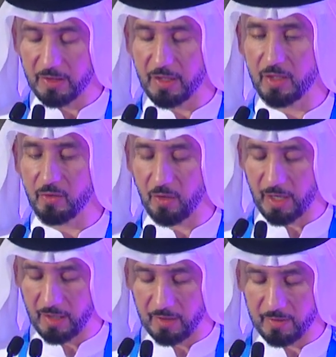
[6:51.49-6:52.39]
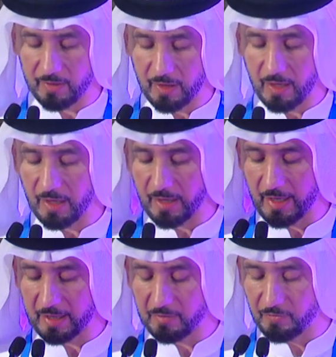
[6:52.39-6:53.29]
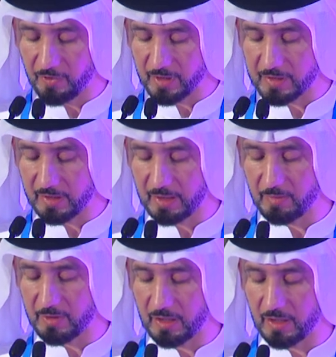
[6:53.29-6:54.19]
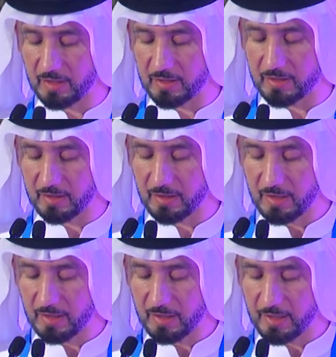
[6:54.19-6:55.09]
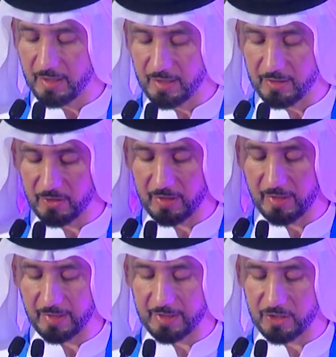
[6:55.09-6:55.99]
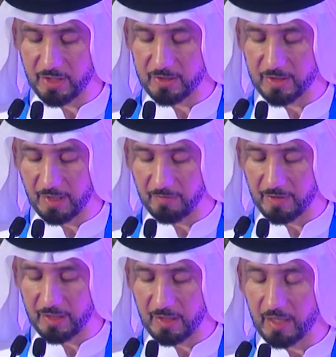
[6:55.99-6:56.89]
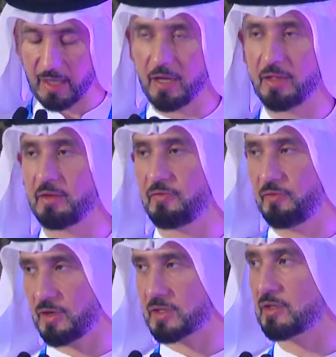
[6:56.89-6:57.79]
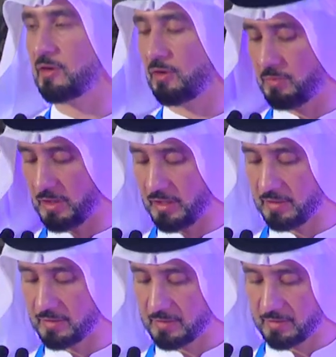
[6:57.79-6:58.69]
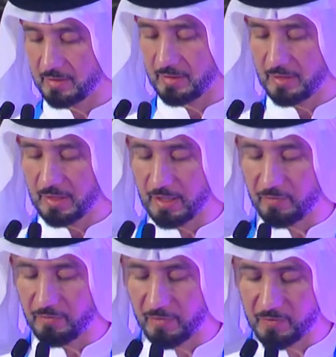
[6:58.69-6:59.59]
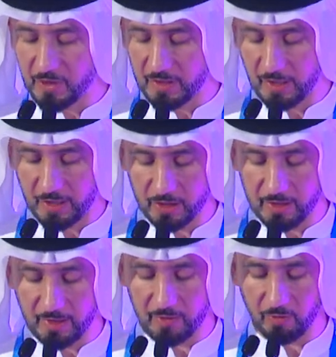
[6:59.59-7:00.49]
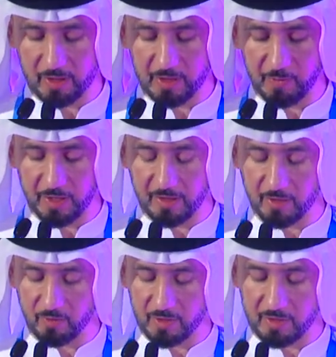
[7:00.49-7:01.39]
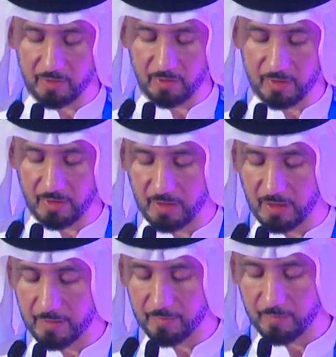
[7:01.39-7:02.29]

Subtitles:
The UAE ranked first in the Middle East in internet exchange traffic and the first globally in 5th generation network speed in 2023.